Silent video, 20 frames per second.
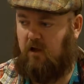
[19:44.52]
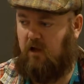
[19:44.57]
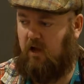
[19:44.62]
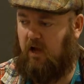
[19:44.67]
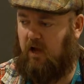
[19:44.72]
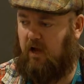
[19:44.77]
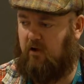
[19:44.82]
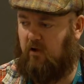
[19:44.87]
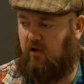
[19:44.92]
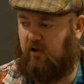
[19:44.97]

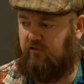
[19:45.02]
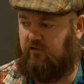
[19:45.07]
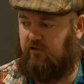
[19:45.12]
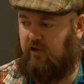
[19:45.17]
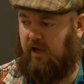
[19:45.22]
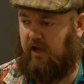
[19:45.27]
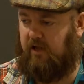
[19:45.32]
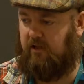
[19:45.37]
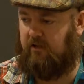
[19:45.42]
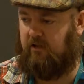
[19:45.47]
And I
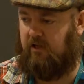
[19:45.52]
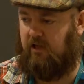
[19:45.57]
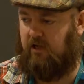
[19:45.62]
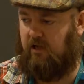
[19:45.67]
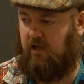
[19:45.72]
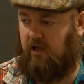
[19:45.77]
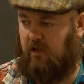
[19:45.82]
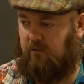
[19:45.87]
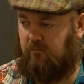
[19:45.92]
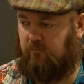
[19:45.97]
chaired
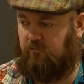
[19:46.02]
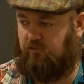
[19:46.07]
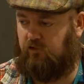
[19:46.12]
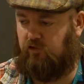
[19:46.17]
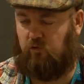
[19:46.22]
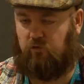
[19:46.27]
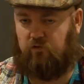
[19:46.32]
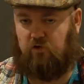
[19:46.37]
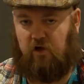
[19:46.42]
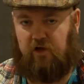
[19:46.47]
the
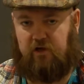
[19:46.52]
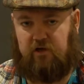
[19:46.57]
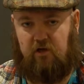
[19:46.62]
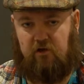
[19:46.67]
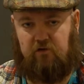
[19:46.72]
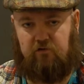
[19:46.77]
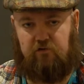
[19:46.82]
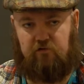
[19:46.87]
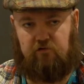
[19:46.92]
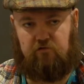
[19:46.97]
dual
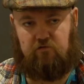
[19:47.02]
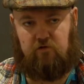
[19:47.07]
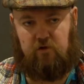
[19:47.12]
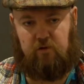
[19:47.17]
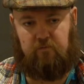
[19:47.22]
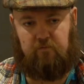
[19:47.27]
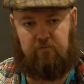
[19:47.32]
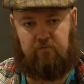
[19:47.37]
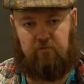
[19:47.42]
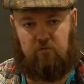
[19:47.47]
diagnosis
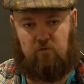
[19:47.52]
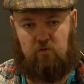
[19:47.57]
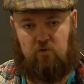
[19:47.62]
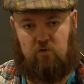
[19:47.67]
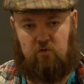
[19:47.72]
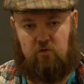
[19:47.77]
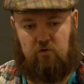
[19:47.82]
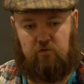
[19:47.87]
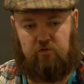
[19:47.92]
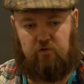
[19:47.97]
group
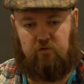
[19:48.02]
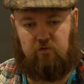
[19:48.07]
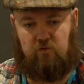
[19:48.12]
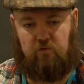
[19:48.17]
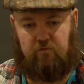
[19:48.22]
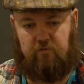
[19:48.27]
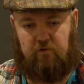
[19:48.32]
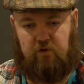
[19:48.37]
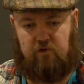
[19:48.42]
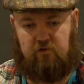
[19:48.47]
for the
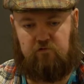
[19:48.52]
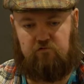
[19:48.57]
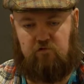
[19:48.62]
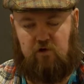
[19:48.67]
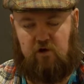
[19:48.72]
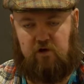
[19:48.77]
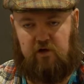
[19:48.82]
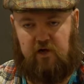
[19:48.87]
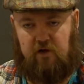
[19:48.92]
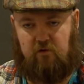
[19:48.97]
Norfolk
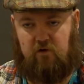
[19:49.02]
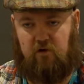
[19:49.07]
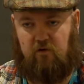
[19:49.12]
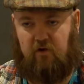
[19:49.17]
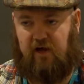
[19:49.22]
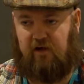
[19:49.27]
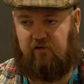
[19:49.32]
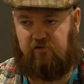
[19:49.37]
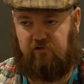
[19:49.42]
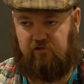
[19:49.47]
Drug and Alcohol
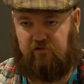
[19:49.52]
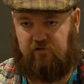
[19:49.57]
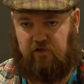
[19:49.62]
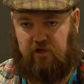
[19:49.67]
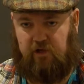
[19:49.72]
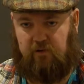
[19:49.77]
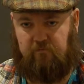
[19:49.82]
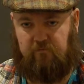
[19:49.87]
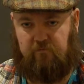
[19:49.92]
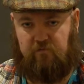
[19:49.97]
Action
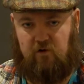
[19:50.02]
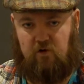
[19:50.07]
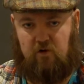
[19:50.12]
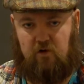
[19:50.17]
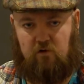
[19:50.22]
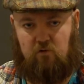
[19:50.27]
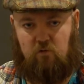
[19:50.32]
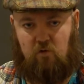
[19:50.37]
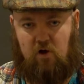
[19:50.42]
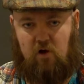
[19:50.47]
Team for
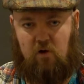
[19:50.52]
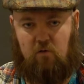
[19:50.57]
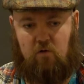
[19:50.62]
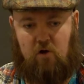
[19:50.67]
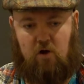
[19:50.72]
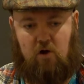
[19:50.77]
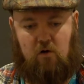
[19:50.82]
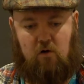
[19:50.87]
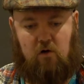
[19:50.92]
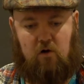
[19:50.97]
quite a
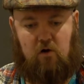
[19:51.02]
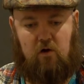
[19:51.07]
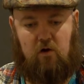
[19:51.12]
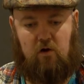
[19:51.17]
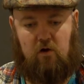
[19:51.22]
while.